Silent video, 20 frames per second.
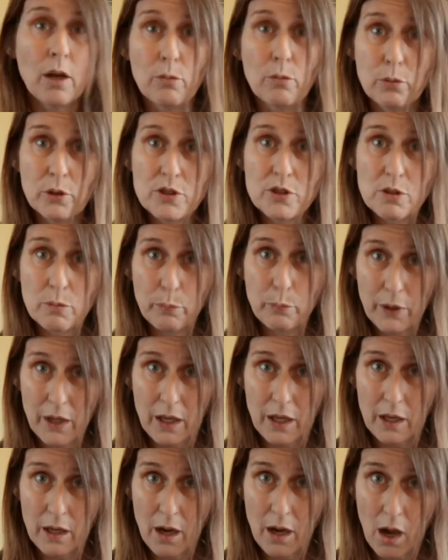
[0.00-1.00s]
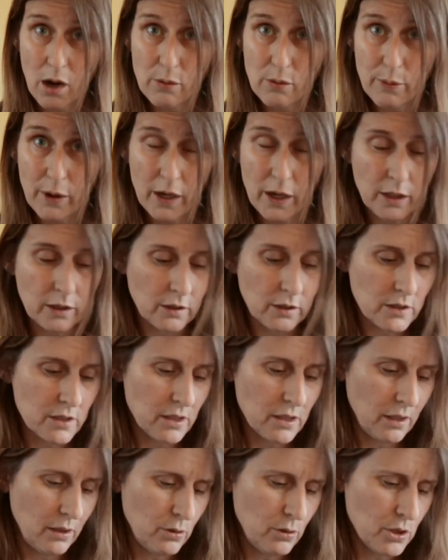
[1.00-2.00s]
would be a really good
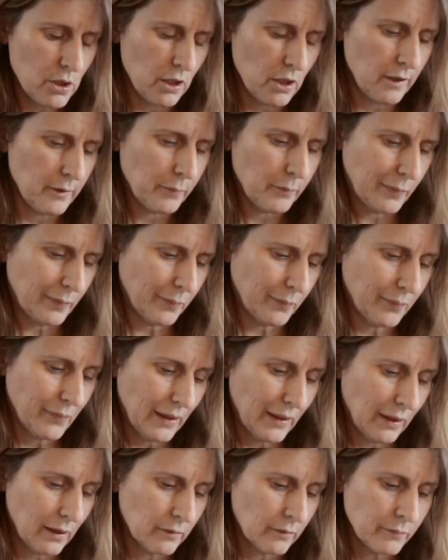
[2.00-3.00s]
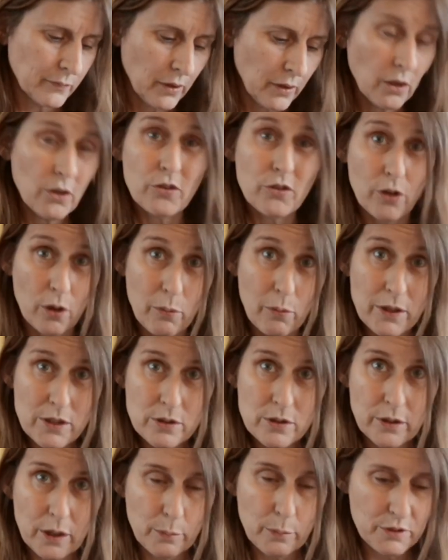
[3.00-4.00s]
solution. So I
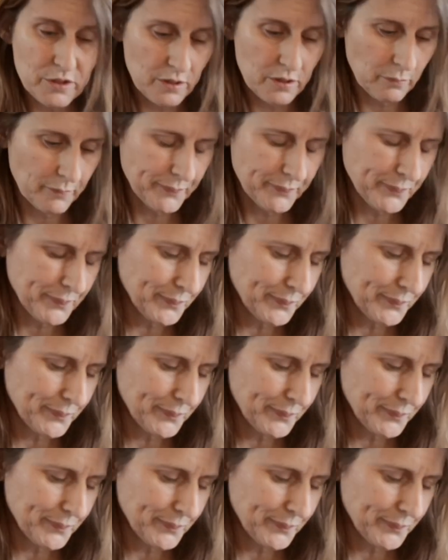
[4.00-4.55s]
went on Amazon